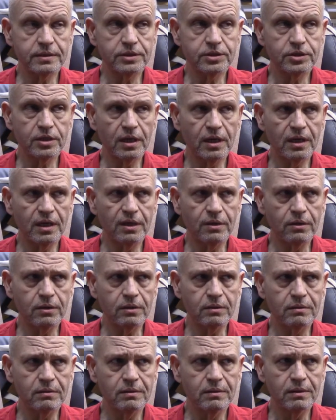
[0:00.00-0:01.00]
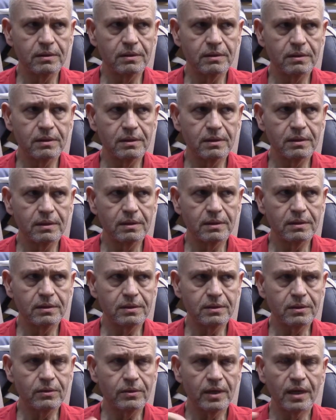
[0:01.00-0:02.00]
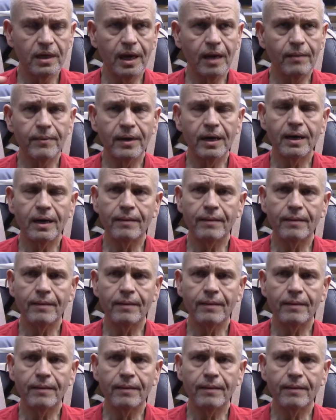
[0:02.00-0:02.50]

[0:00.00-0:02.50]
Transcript: shine or do I'm I'm